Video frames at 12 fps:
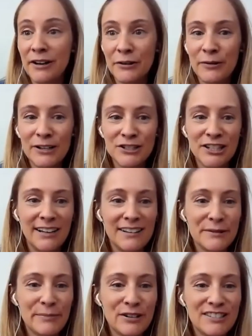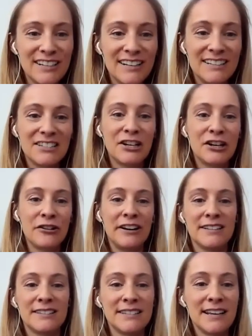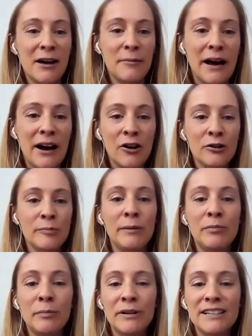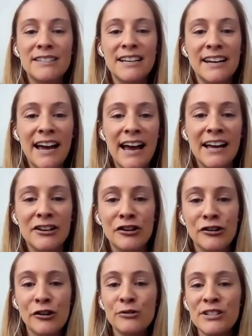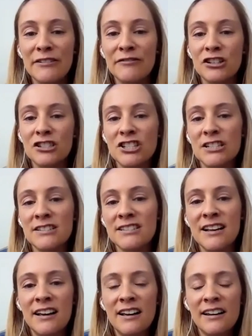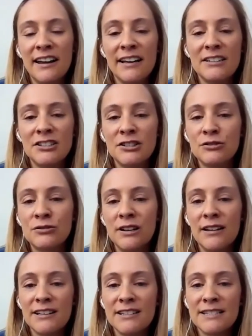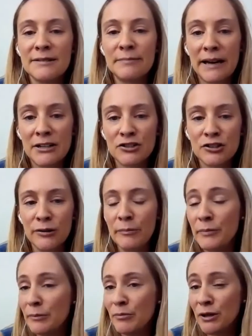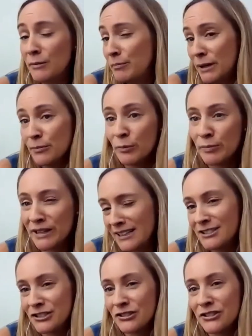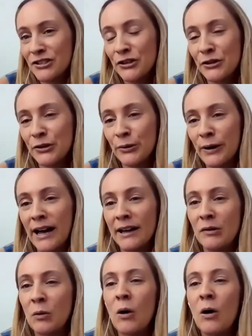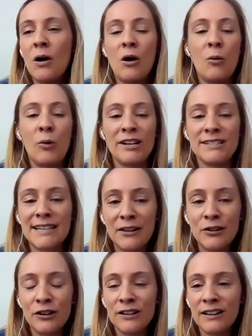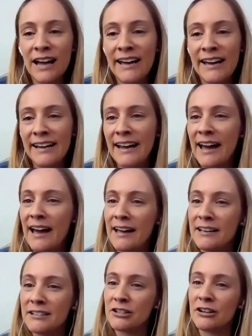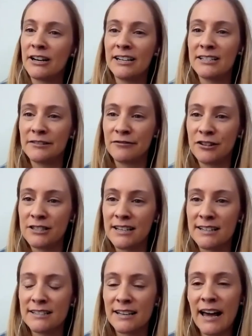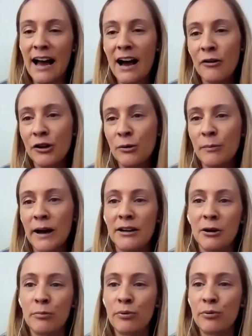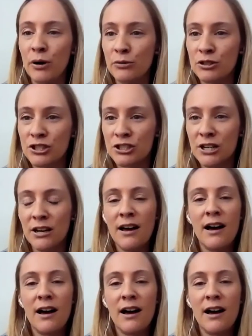another question, and this person is curious about people pleasing and neurodivergence. Can children on the spectrum be people pleasers too? And what does that look like? Is there any differences on how you might approach